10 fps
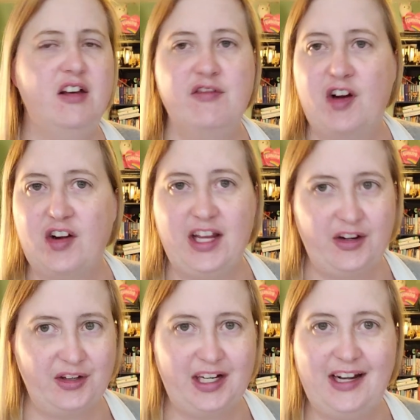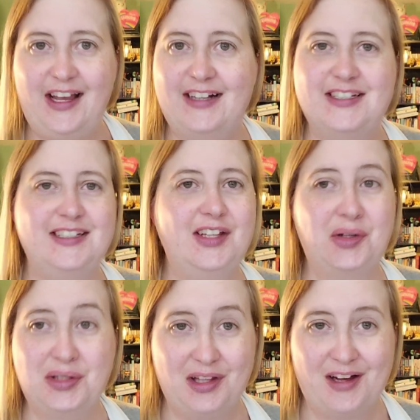Very interconnected. They're
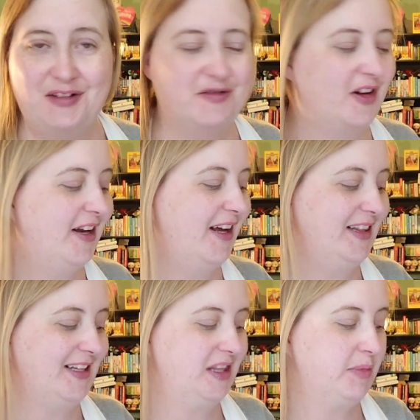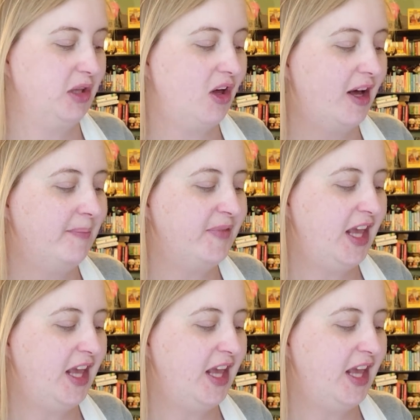a lot of fun. I like them a lot.